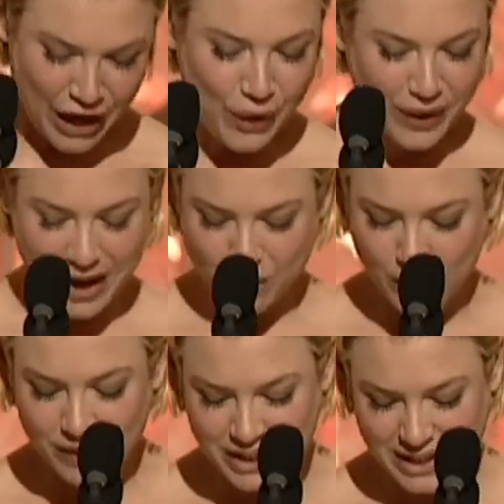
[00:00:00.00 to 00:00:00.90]
Okay, I
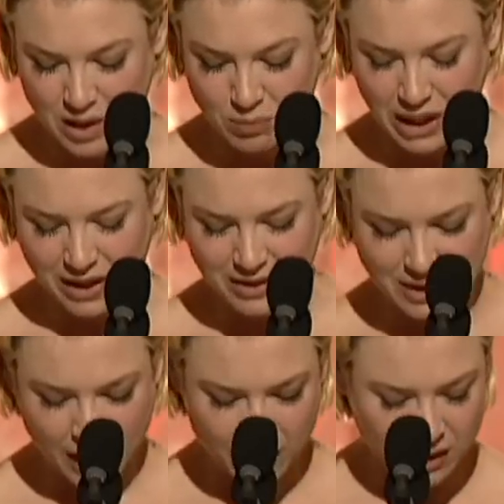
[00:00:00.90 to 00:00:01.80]
wrote this down because,
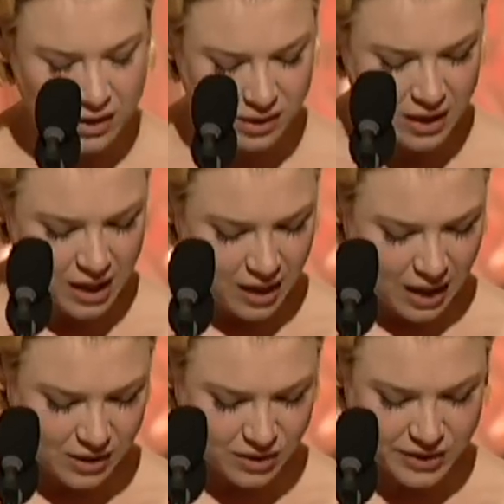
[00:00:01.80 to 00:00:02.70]
uh,
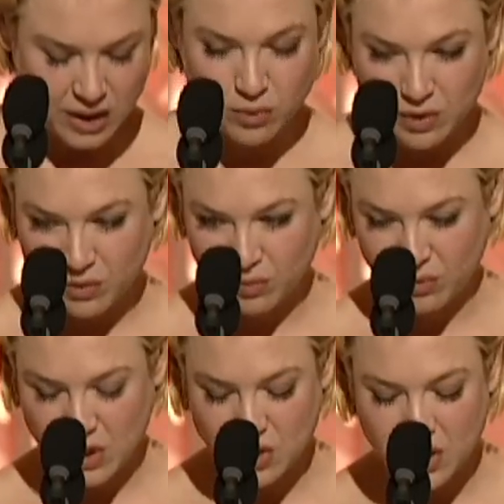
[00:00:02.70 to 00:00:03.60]
as you see with
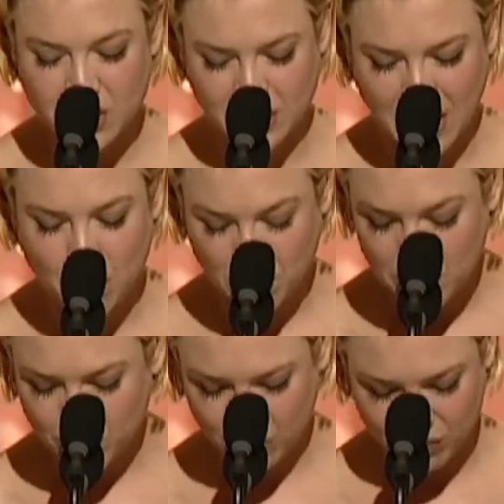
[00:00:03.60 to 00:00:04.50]
Richard, there's a lot of
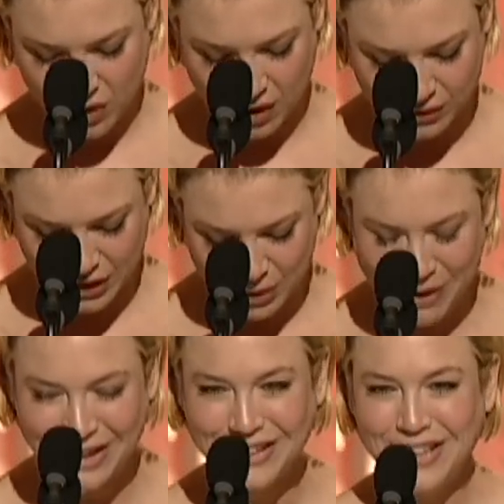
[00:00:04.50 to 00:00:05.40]
people involved. Um,
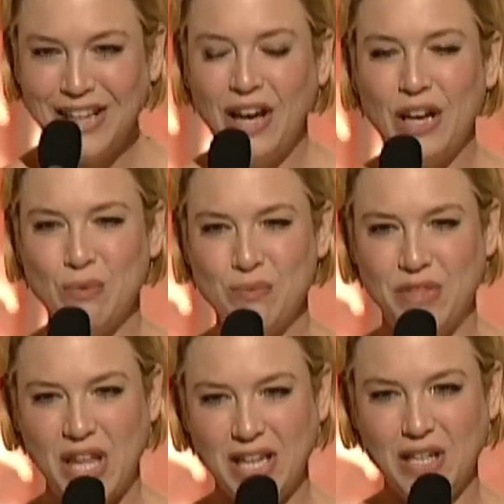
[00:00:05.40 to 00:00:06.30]
um,
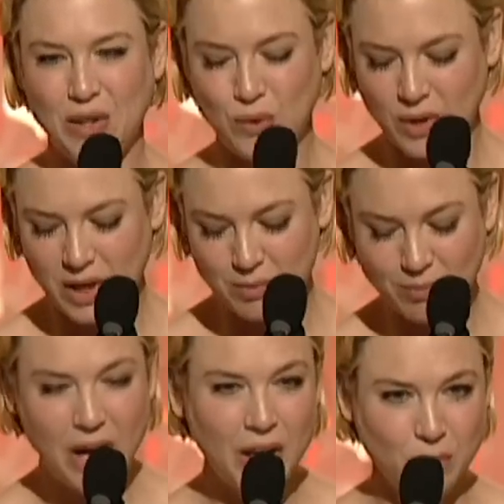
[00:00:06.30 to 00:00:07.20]
thank you, um,
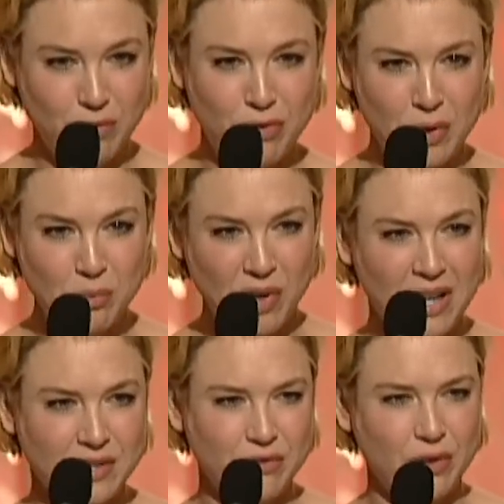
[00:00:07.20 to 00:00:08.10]
Hollywood Foreign
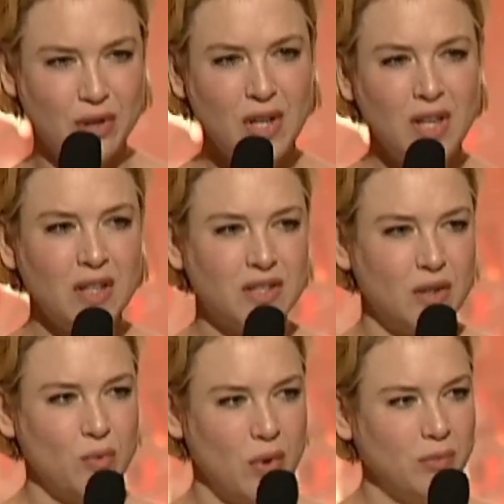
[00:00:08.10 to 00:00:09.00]
Press, for
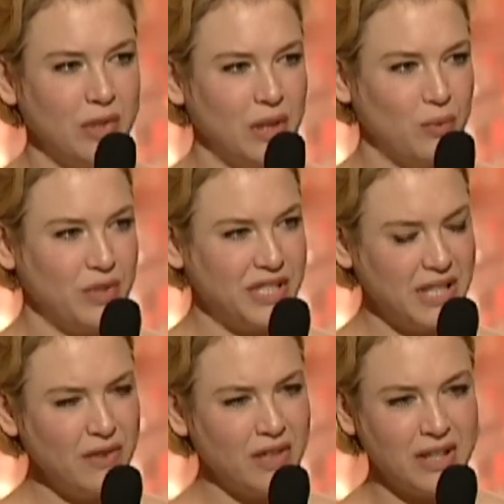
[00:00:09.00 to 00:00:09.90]
so warmly
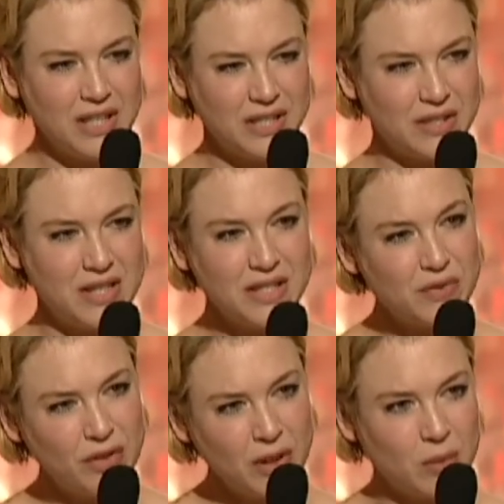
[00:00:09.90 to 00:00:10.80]
receiving this, this
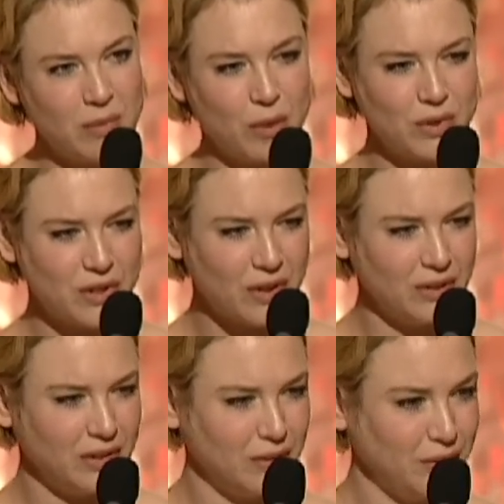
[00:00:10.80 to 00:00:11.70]
film. That was our
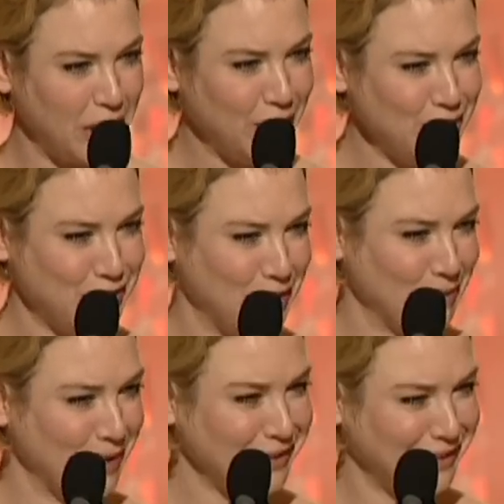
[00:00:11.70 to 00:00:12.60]
little talent show,
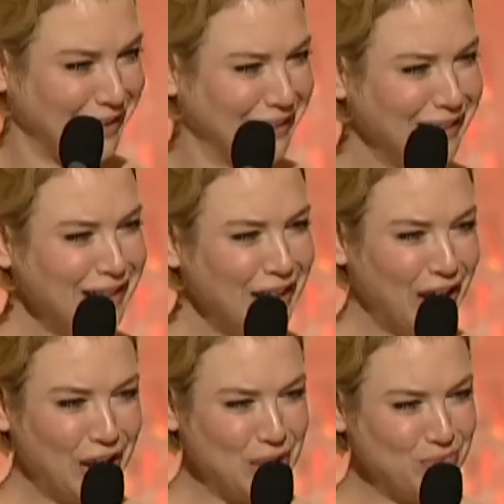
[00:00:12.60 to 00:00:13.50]
wasn't it?
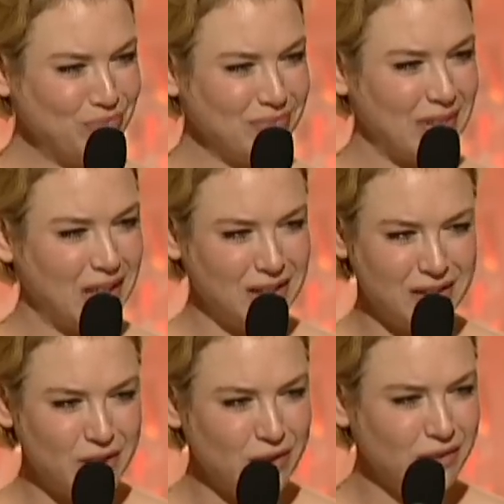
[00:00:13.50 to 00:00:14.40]
Um,
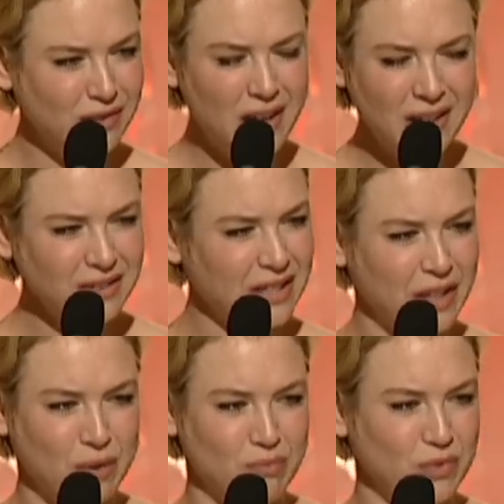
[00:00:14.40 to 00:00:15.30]
and the
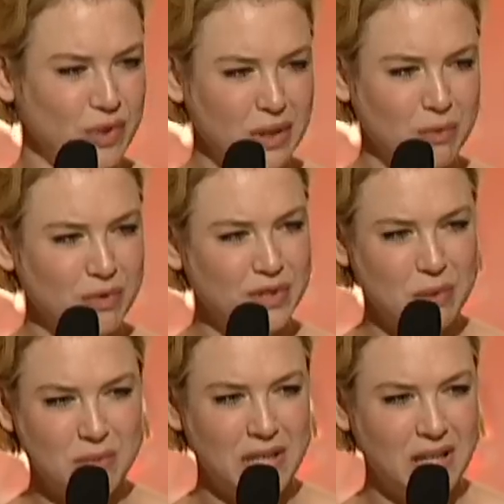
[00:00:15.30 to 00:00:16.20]
long-time dream of so
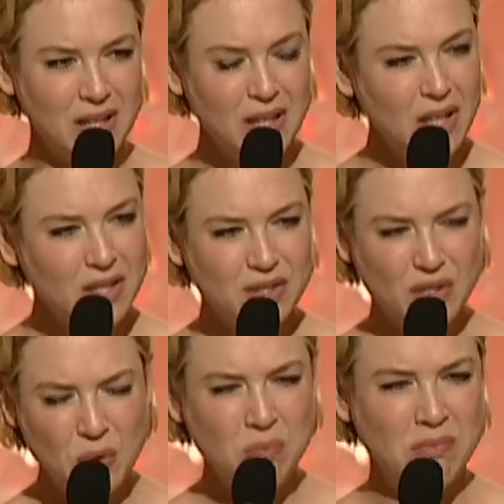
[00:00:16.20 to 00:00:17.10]
many
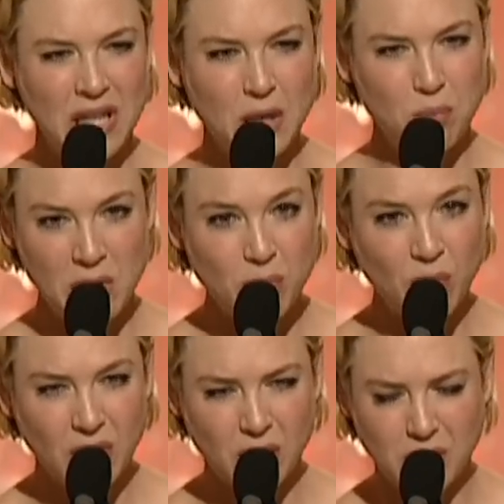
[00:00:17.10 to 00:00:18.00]
so many people
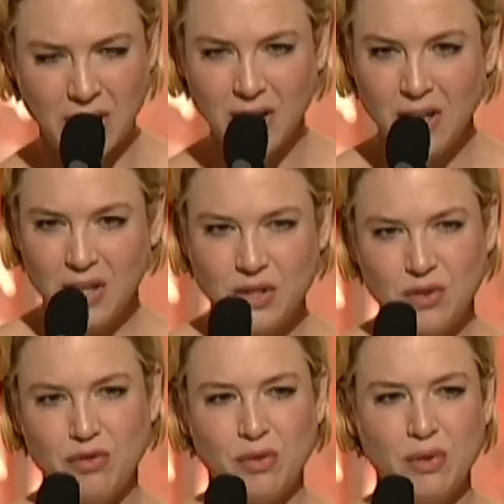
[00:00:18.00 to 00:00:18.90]
coming
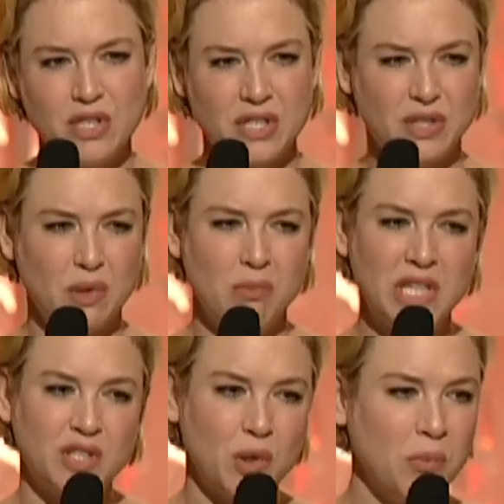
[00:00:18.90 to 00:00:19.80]
to fruition, so it
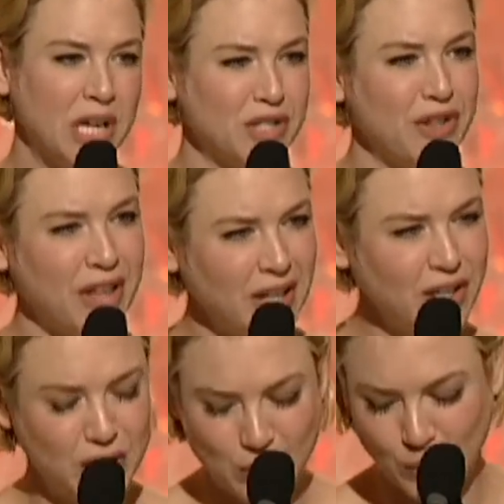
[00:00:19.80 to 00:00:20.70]
meant so much.
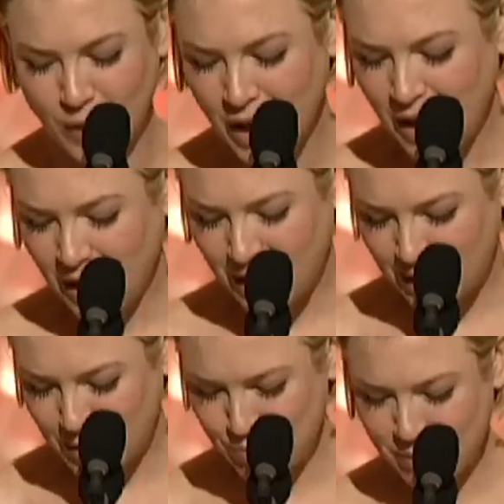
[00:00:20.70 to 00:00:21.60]
Thank you.
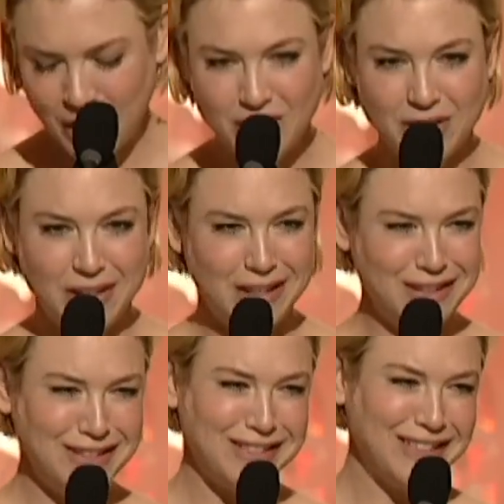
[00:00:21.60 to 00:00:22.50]
Um, all the
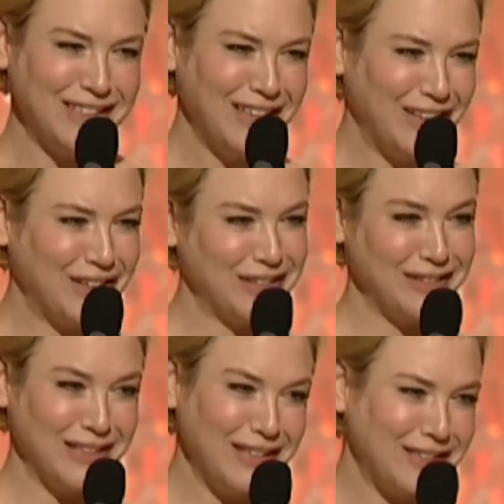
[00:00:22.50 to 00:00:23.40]
ladies on the
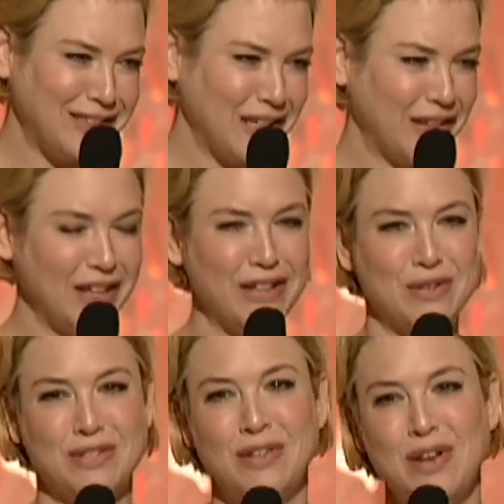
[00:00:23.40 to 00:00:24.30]
list. I thought
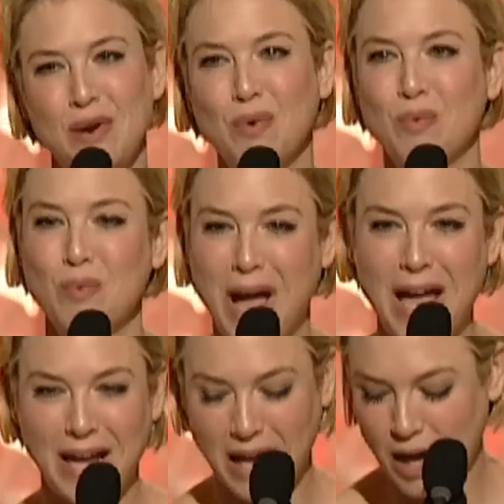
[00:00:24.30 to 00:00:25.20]
there's no
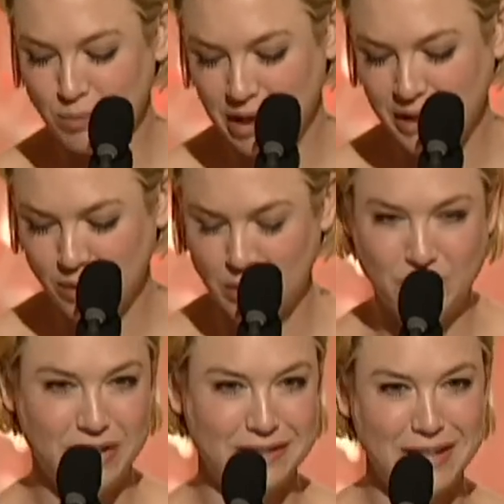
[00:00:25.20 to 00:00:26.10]
way. I barely
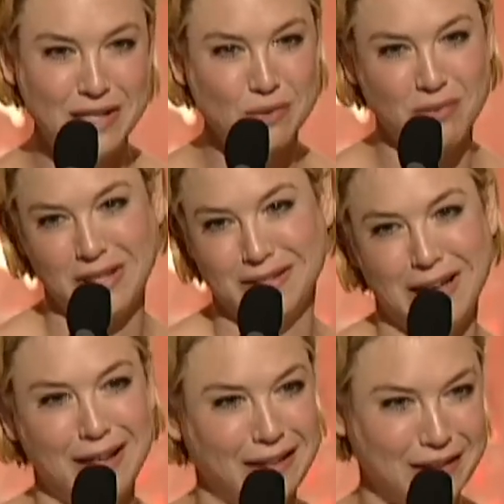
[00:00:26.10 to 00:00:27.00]
wrote this legibly because
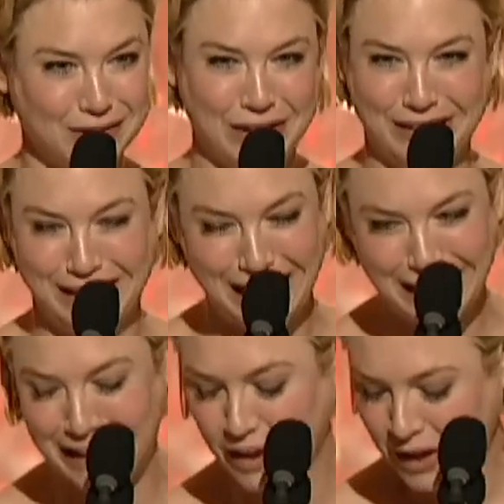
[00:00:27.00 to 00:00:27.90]
I didn't think I was going to
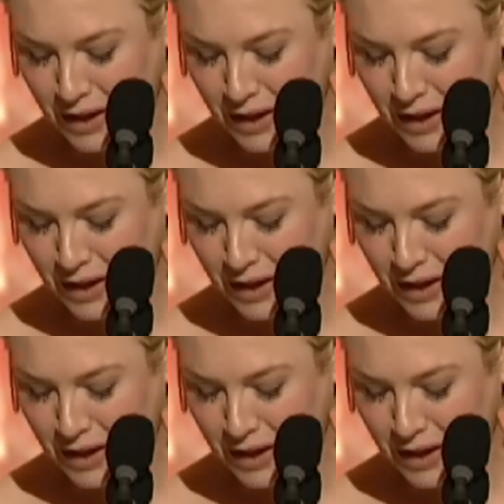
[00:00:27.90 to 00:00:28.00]
need it.